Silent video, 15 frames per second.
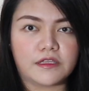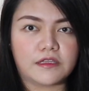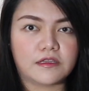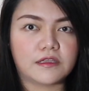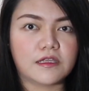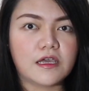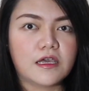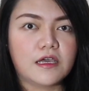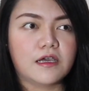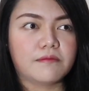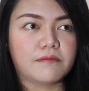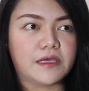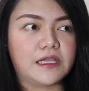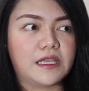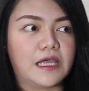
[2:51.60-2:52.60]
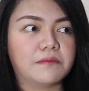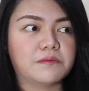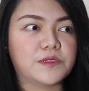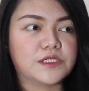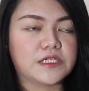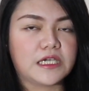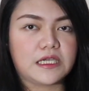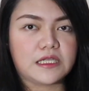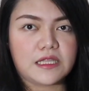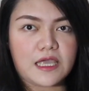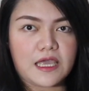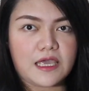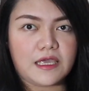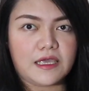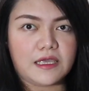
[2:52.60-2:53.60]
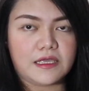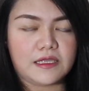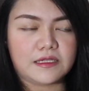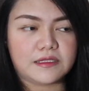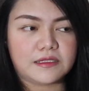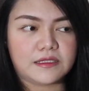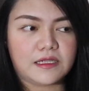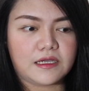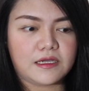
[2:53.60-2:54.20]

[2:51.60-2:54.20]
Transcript: with my lampshade and